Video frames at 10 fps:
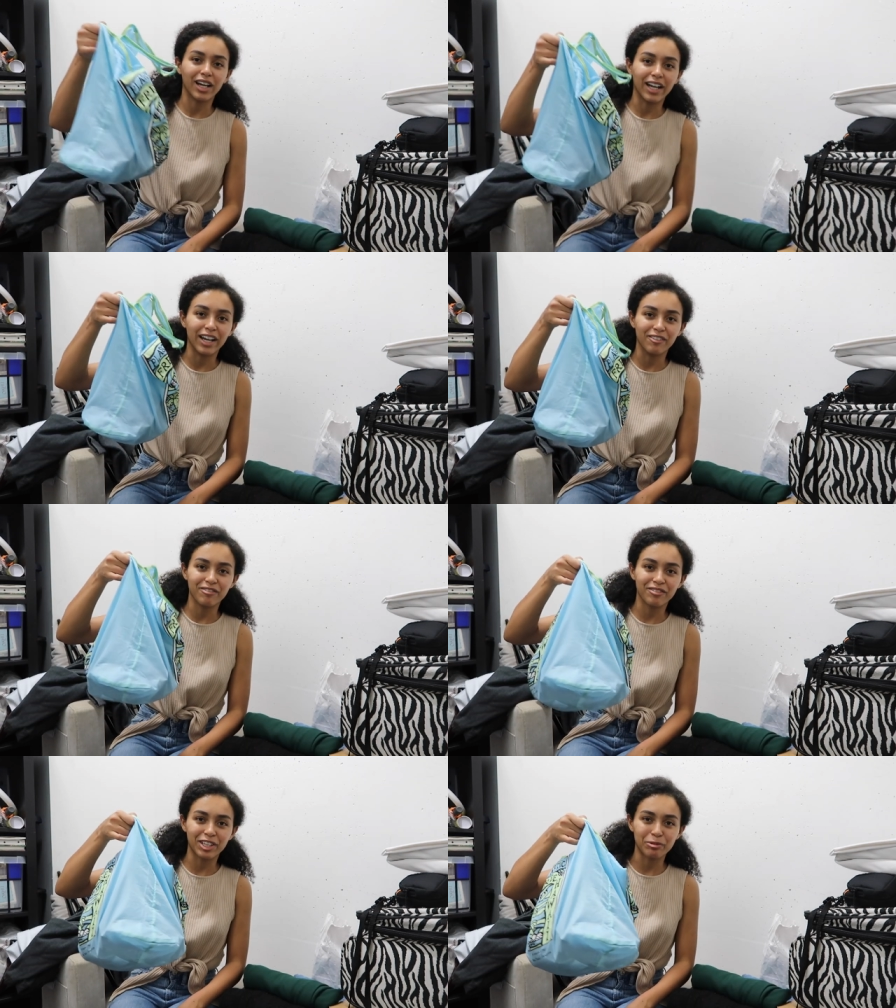I have
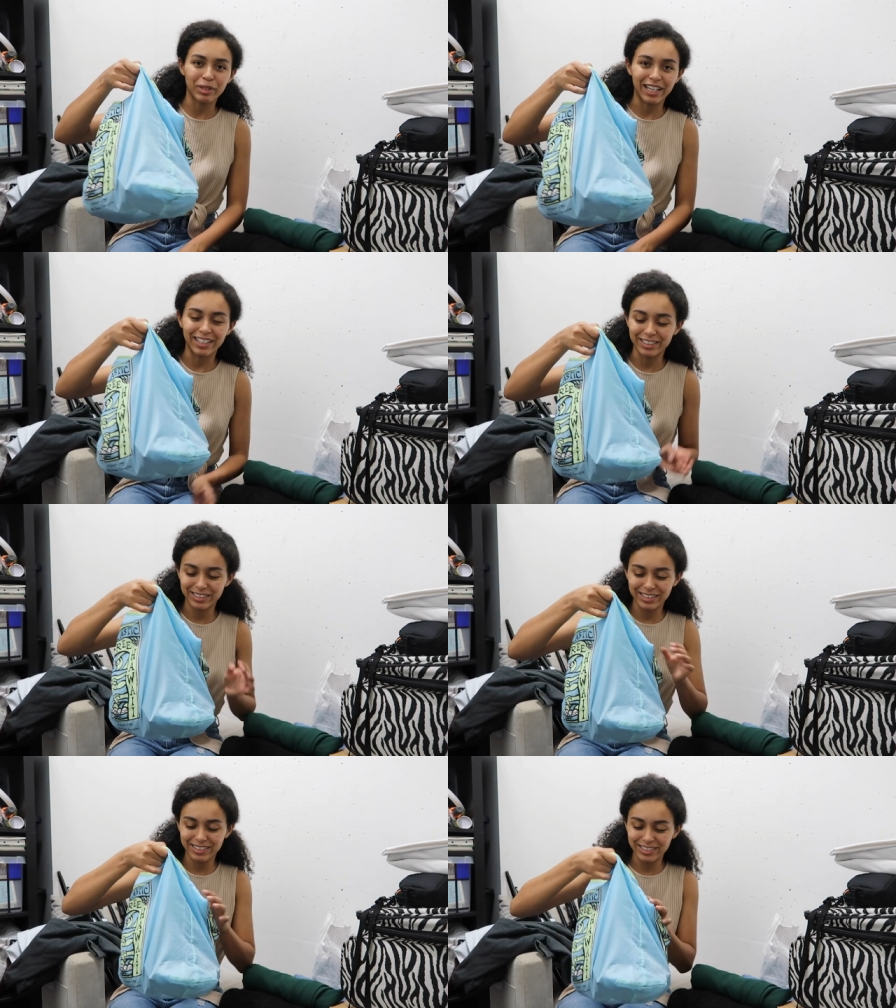the
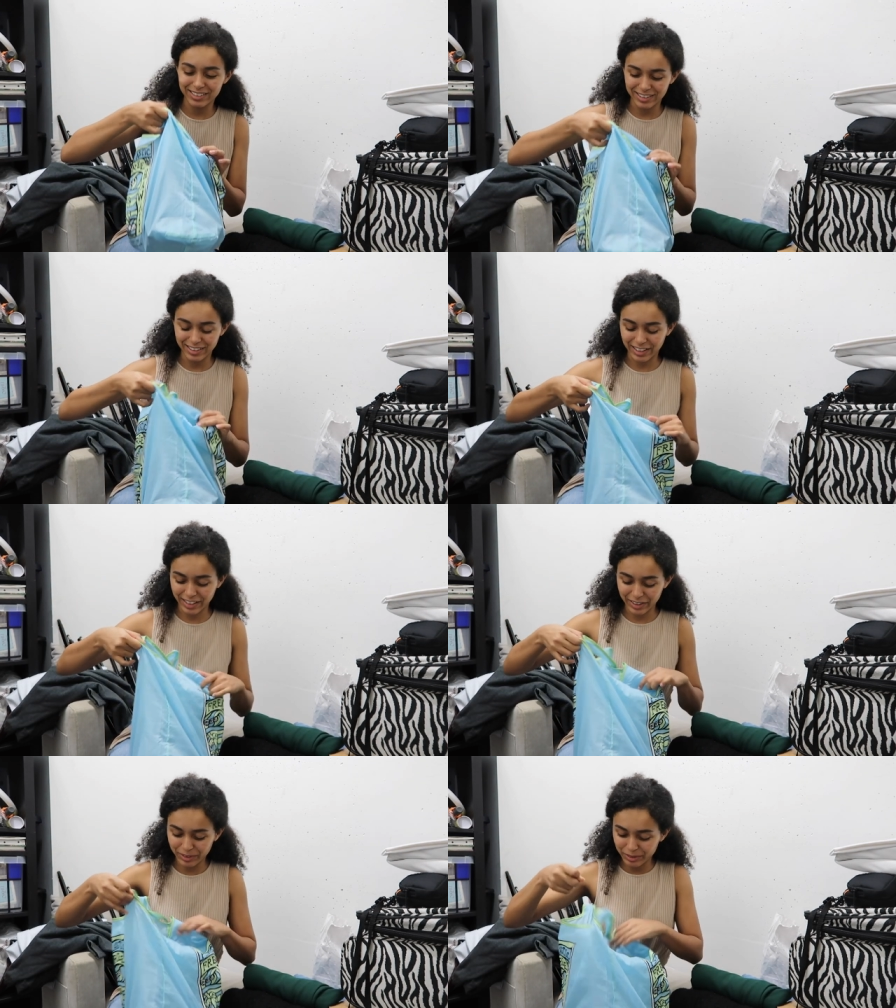appliances that
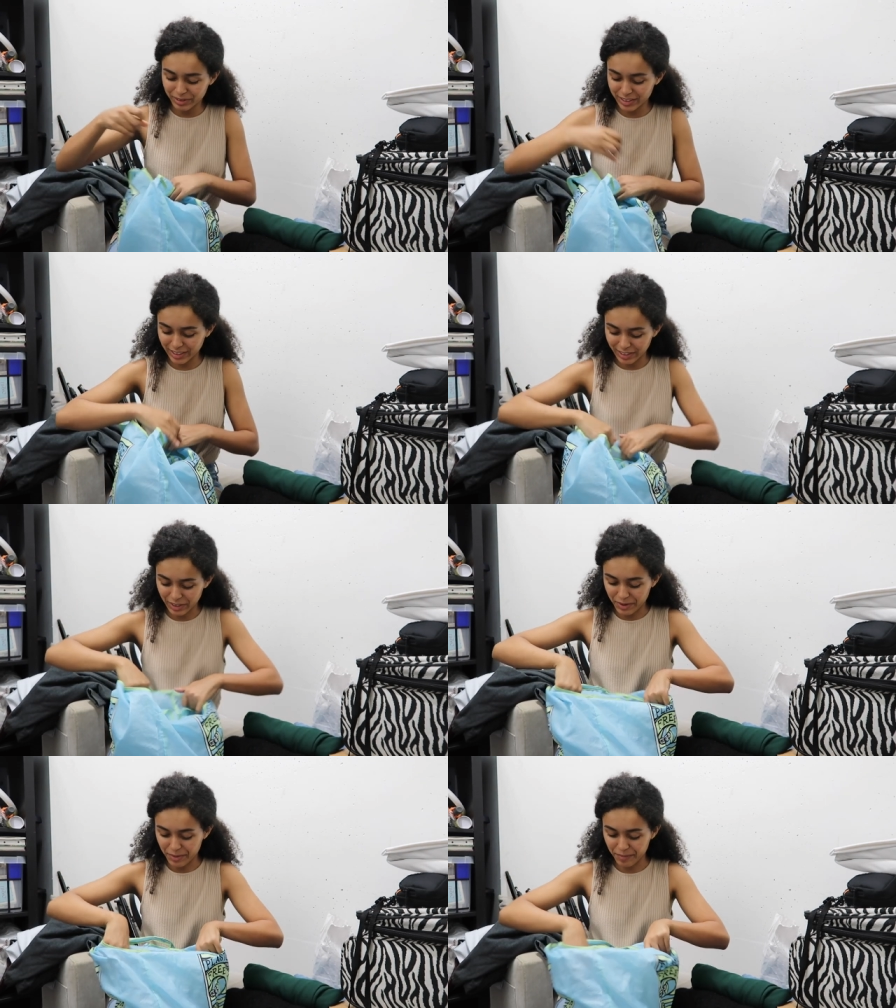I use, like,
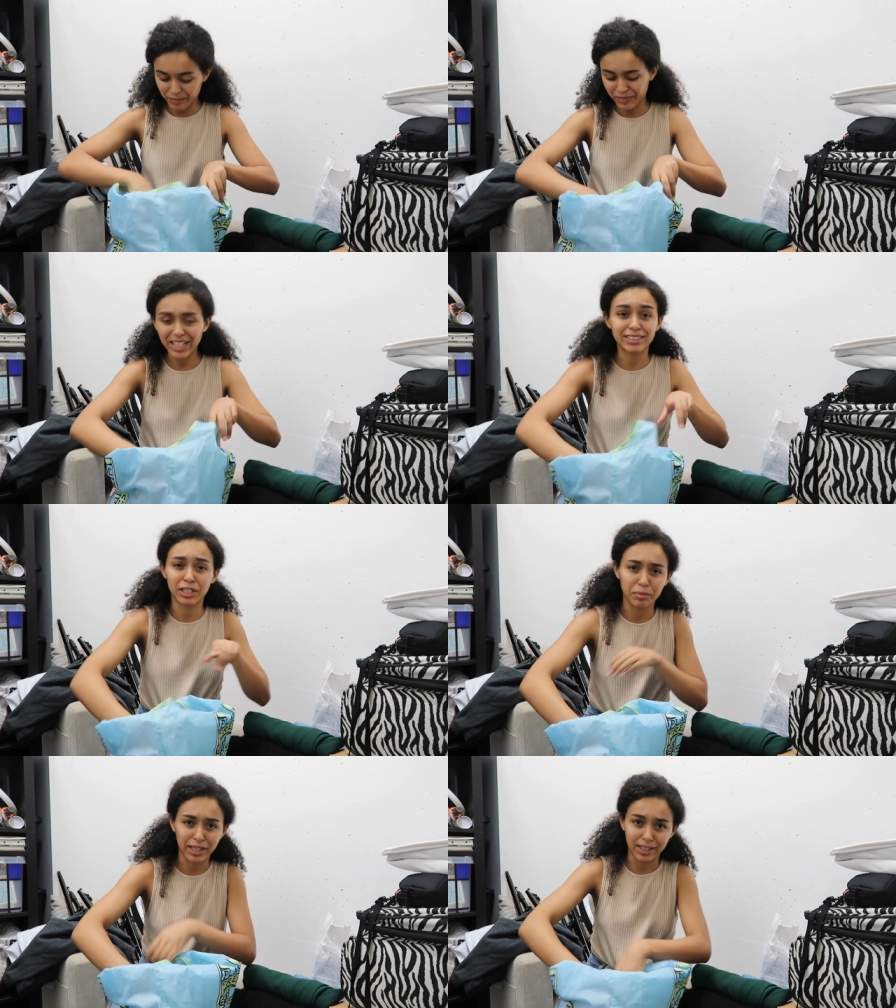I
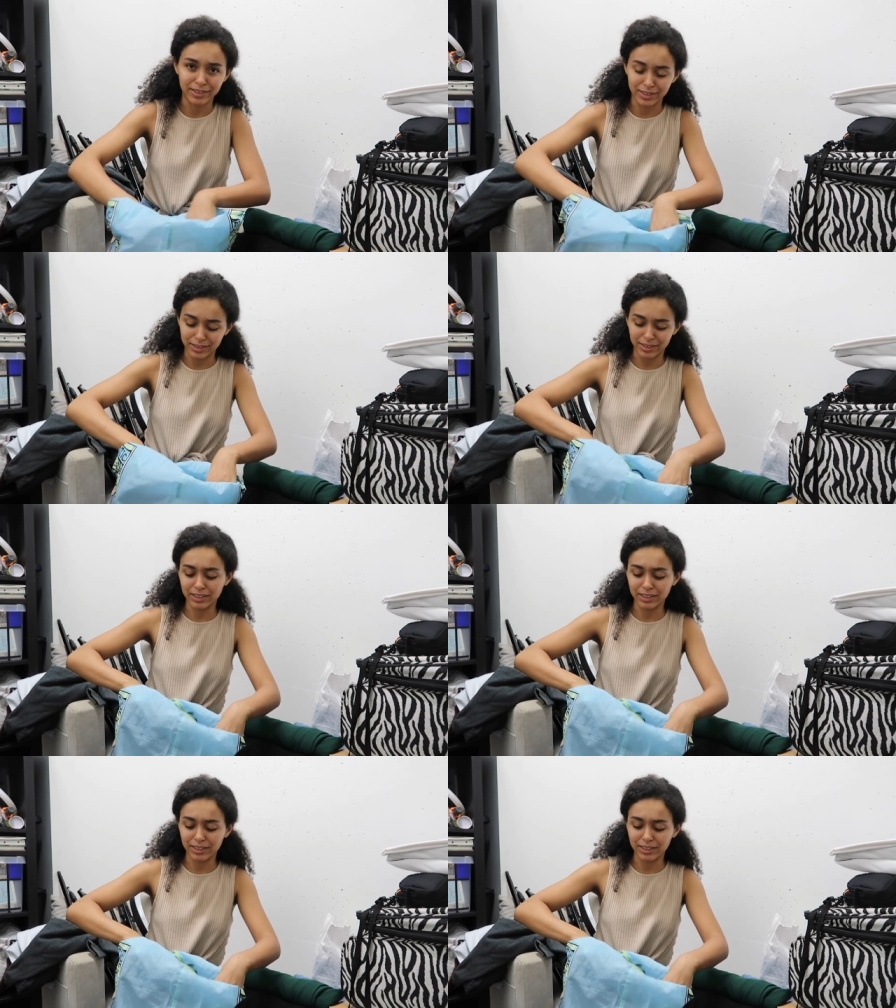say appliances,